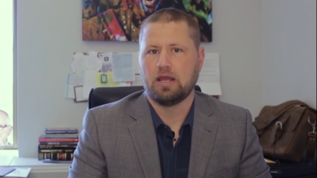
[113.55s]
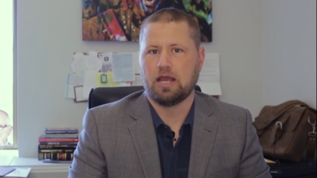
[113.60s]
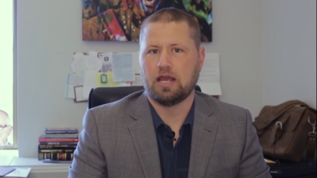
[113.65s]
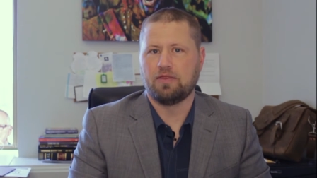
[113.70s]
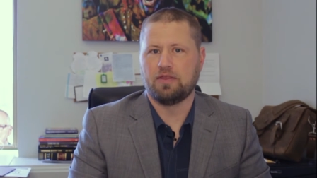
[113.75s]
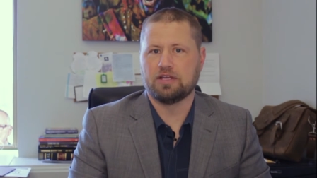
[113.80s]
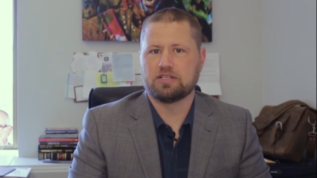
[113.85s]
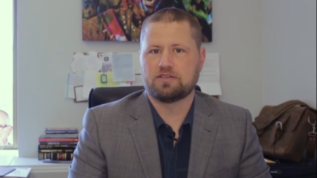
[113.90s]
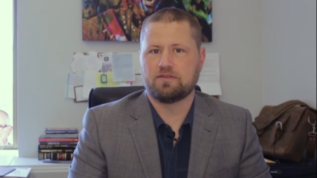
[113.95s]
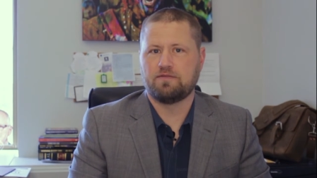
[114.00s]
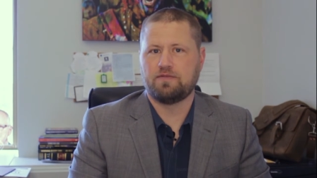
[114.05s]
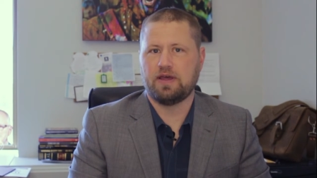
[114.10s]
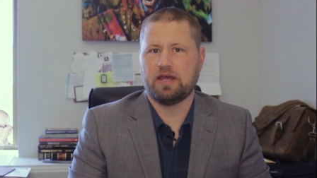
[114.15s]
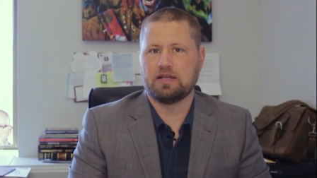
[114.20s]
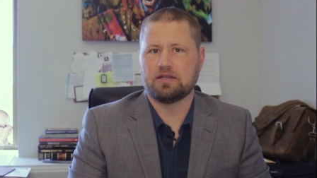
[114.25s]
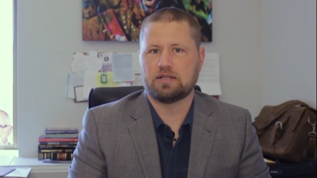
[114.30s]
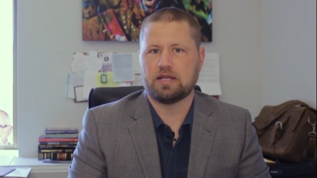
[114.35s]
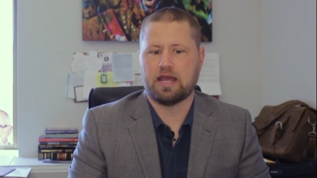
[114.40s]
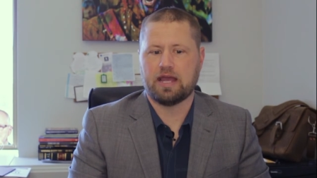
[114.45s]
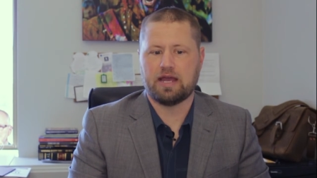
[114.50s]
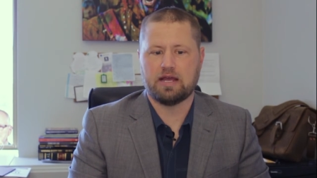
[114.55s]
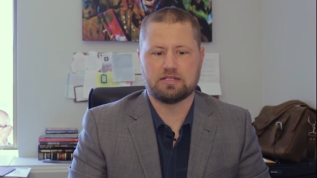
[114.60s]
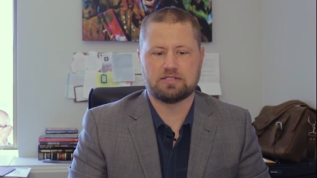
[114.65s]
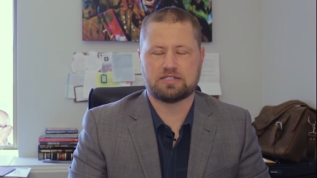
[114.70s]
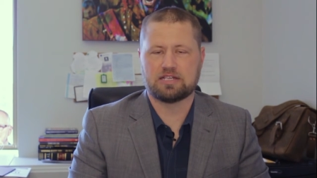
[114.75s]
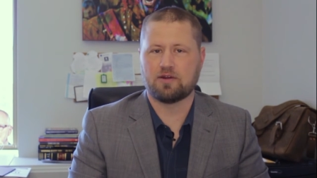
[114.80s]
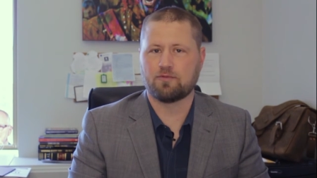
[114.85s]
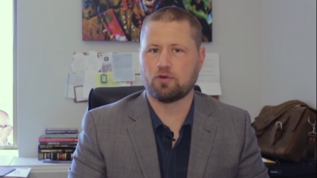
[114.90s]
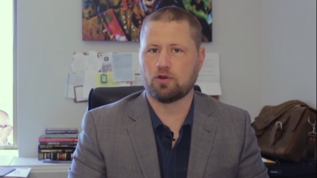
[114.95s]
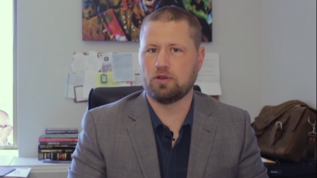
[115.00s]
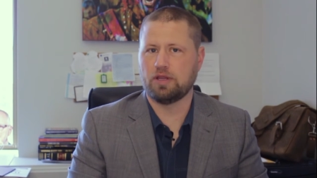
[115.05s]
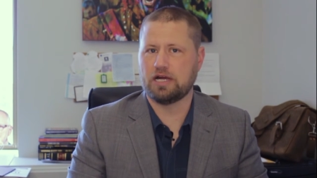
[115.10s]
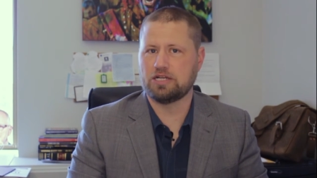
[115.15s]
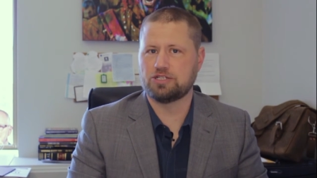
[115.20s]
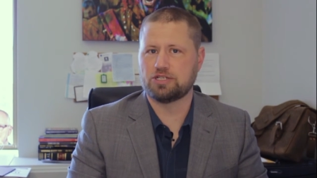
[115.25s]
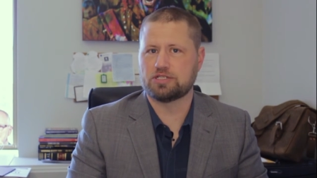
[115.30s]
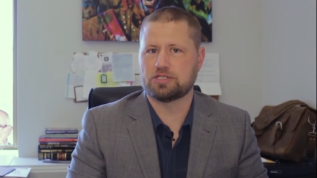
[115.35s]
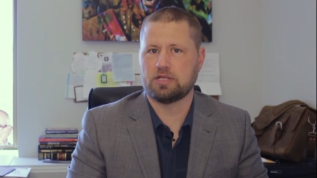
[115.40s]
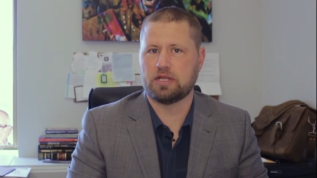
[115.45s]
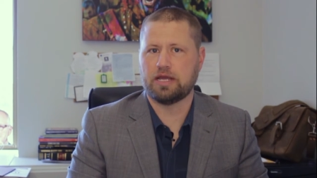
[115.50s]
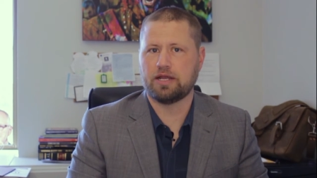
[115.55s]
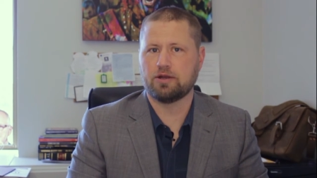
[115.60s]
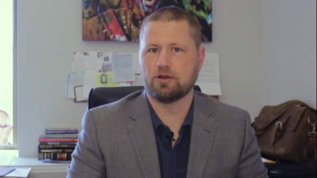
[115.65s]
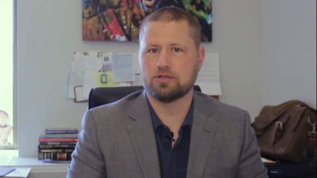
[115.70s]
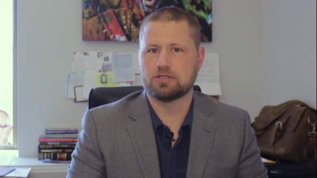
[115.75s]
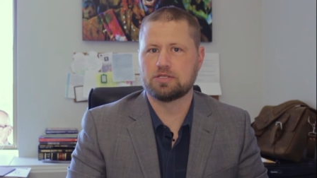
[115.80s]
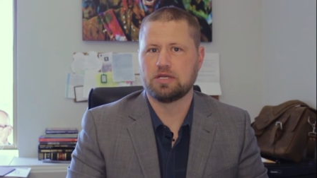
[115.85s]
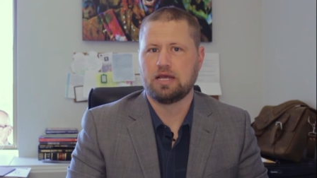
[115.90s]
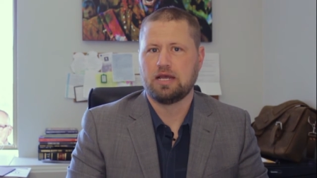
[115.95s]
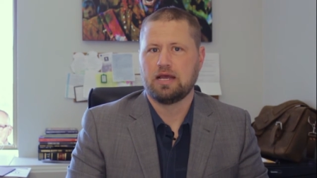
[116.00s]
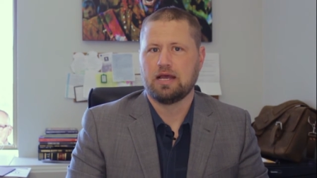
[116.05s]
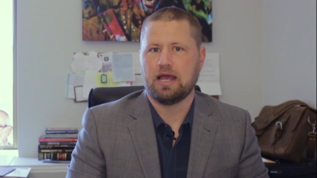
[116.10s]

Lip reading: And this event has several legislators,